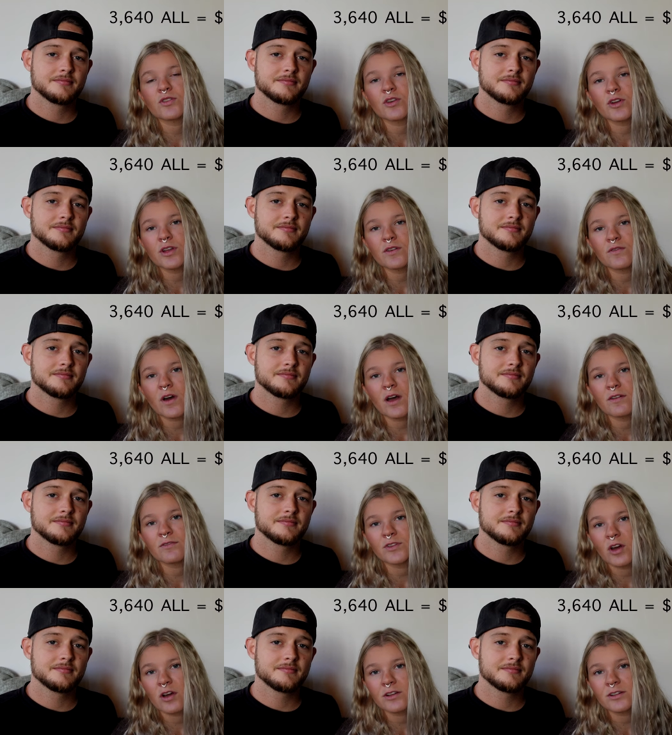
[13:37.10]

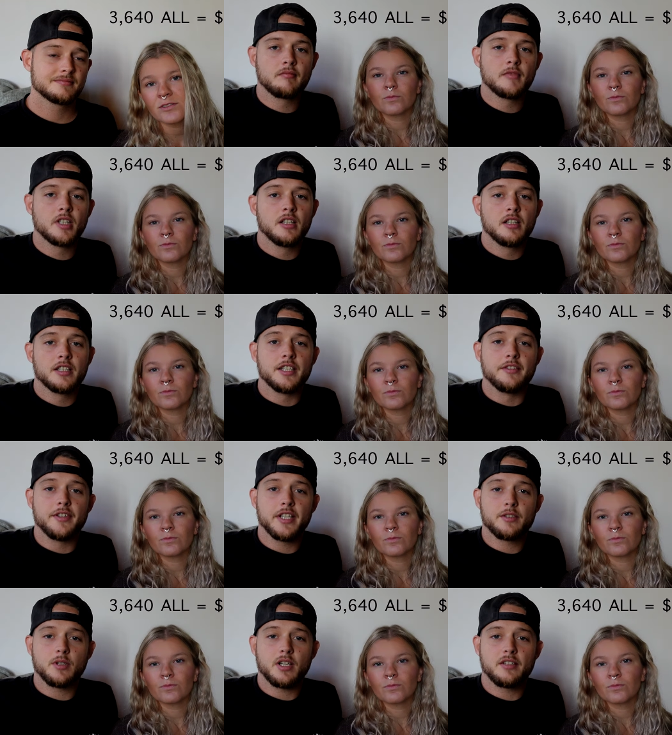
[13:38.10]
Speaker 1: $35.
Speaker 2: The
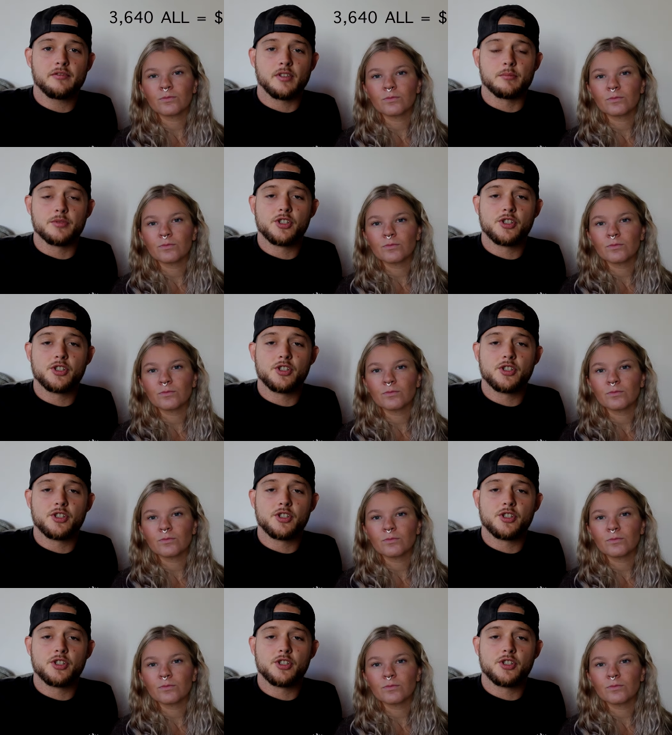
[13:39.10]
van ride from